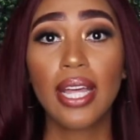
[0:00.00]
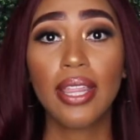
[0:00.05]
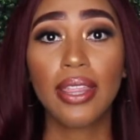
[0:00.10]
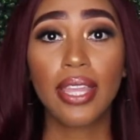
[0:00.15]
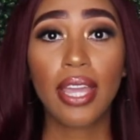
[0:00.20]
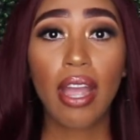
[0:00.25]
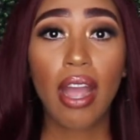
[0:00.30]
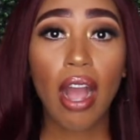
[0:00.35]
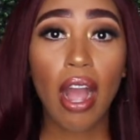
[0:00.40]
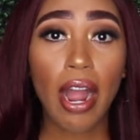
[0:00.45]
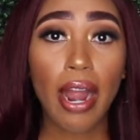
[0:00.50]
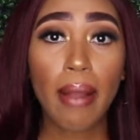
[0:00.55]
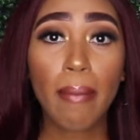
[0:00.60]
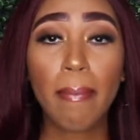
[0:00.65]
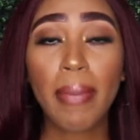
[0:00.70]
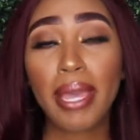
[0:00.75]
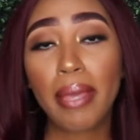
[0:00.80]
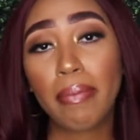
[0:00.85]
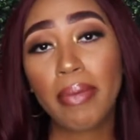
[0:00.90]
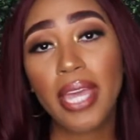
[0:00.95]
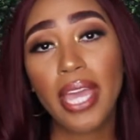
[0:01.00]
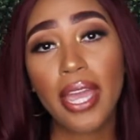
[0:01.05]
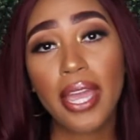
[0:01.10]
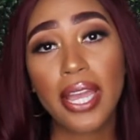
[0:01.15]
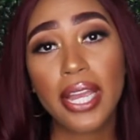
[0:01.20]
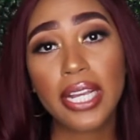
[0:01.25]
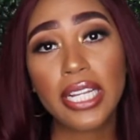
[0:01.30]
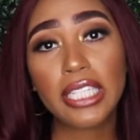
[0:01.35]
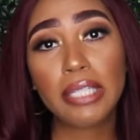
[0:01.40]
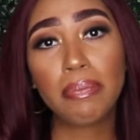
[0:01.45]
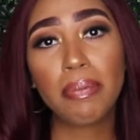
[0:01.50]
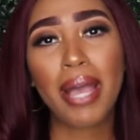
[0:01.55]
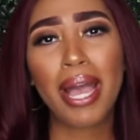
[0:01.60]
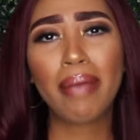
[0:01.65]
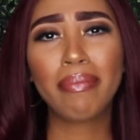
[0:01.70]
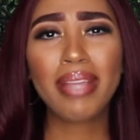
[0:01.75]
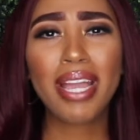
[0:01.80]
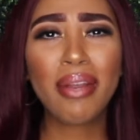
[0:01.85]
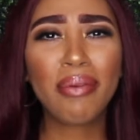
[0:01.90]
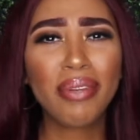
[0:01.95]
There are baby hairs, but
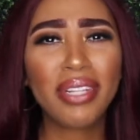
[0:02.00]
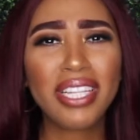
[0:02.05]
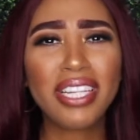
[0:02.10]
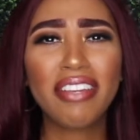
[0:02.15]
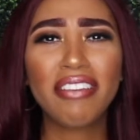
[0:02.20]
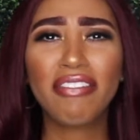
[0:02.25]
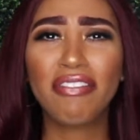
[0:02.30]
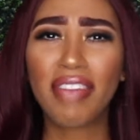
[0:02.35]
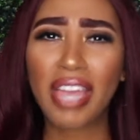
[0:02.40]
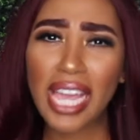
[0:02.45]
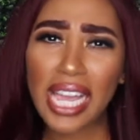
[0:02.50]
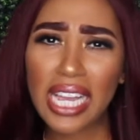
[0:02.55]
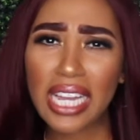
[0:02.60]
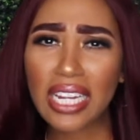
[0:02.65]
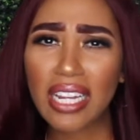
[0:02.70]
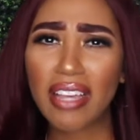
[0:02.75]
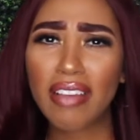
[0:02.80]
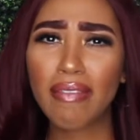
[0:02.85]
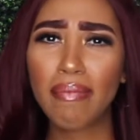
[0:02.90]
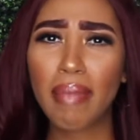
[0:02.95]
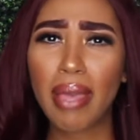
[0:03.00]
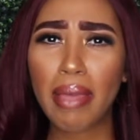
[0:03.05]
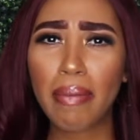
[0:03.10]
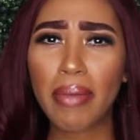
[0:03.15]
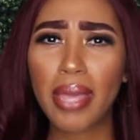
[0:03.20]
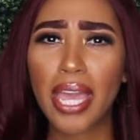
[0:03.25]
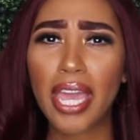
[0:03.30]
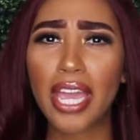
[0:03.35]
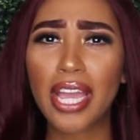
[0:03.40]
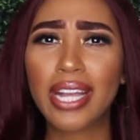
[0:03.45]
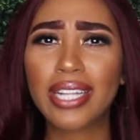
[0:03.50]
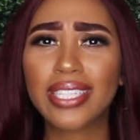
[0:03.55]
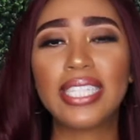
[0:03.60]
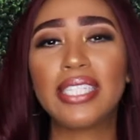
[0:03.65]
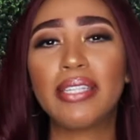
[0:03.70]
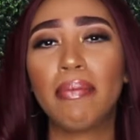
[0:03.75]
I'm not really a fan of baby hairs.